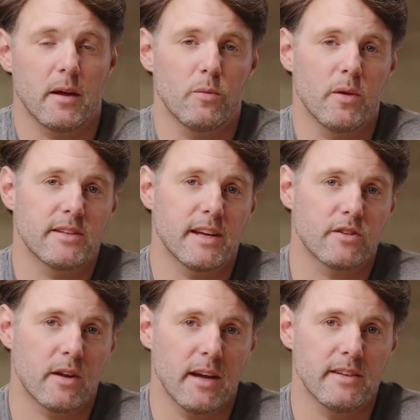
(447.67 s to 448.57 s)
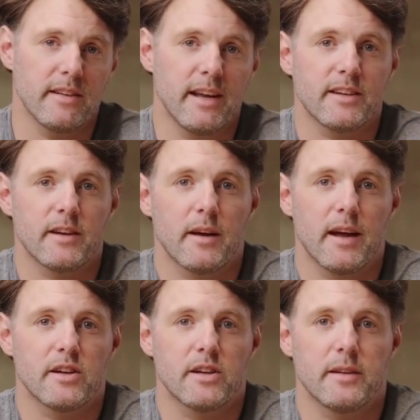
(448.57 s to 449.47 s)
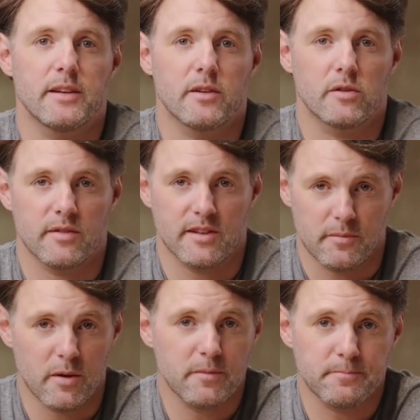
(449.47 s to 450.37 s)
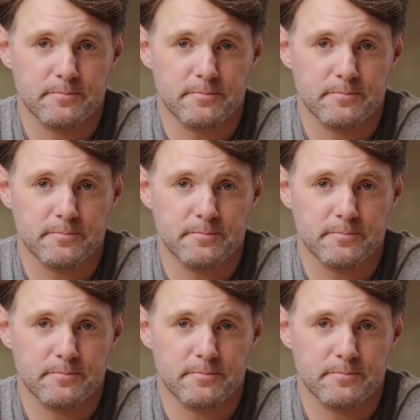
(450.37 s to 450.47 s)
where centralized data collection is not feasible.